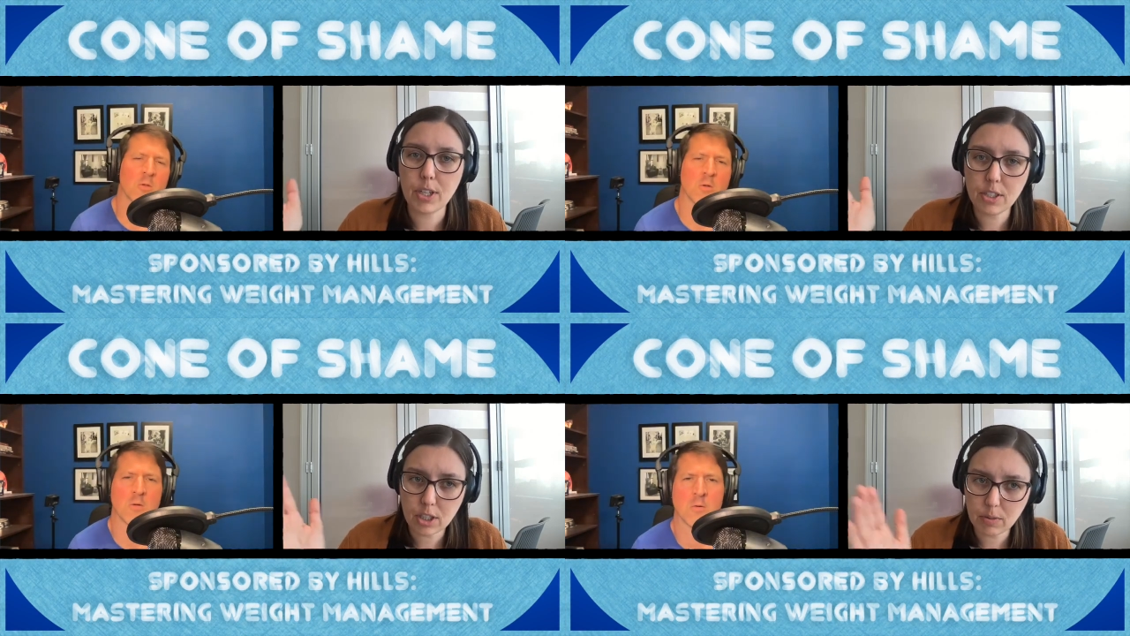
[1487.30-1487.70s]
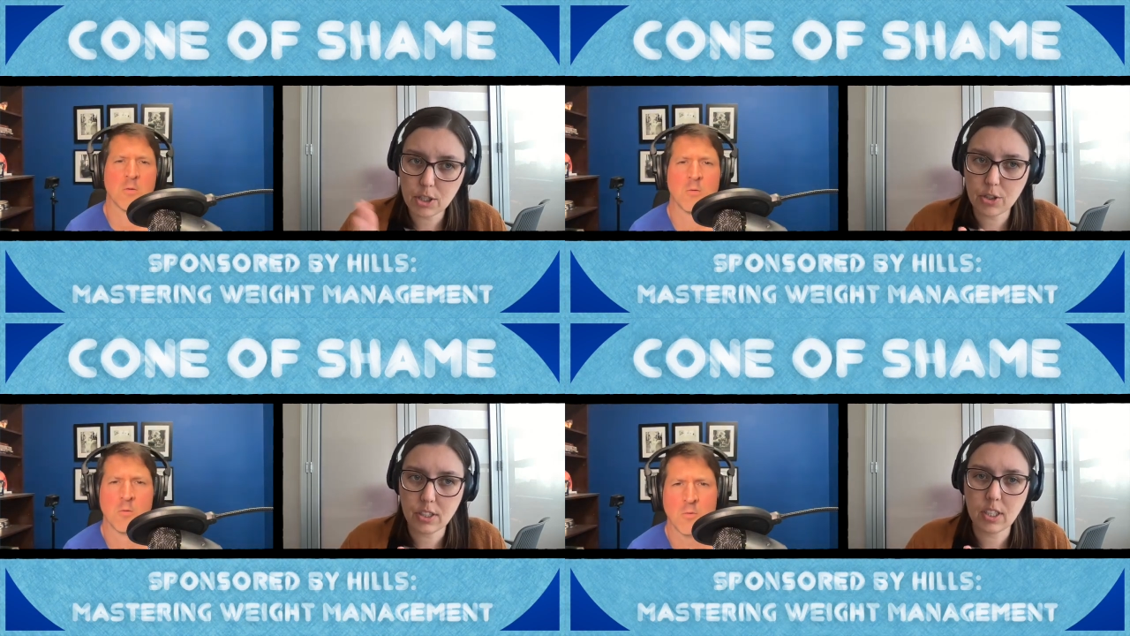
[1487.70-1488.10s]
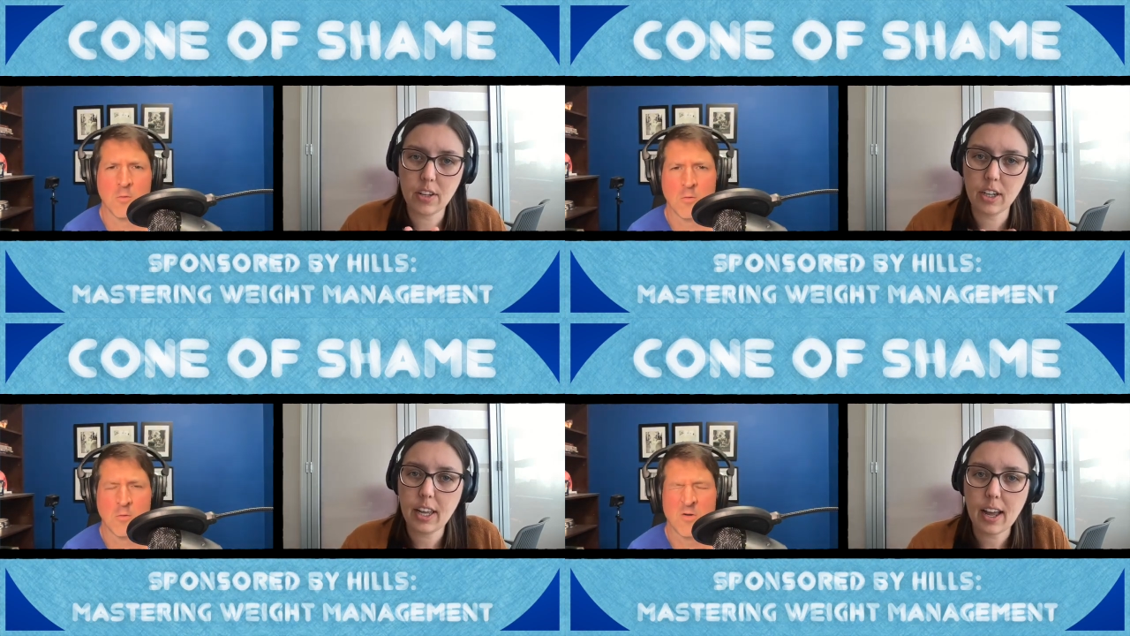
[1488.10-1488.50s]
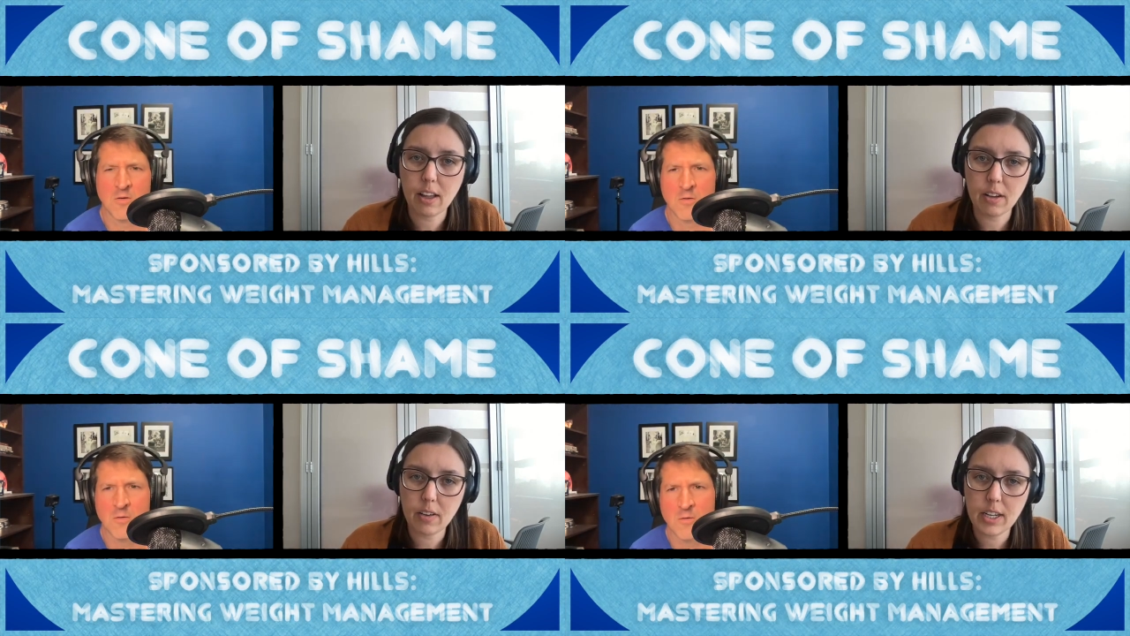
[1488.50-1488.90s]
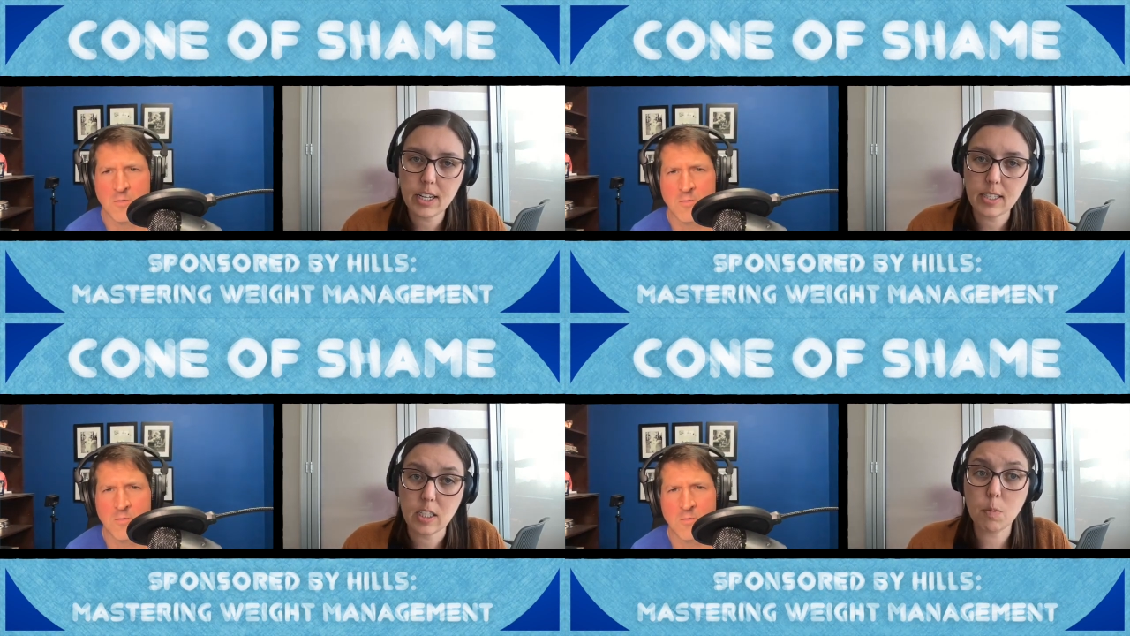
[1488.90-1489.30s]
Speaker 1: if we start restricting their
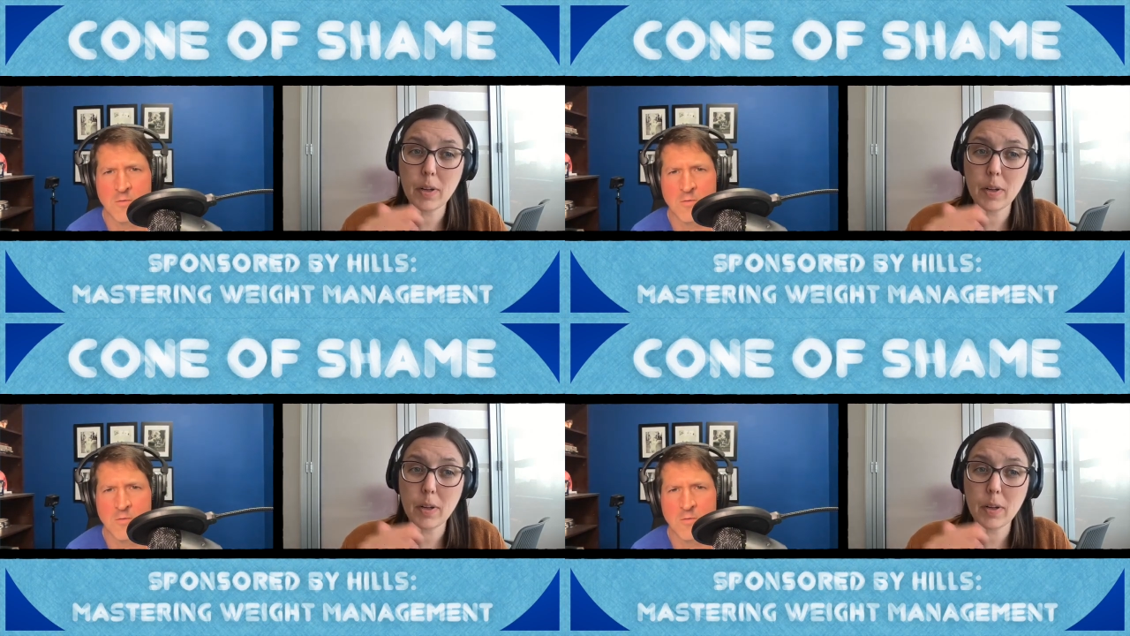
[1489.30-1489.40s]
calories,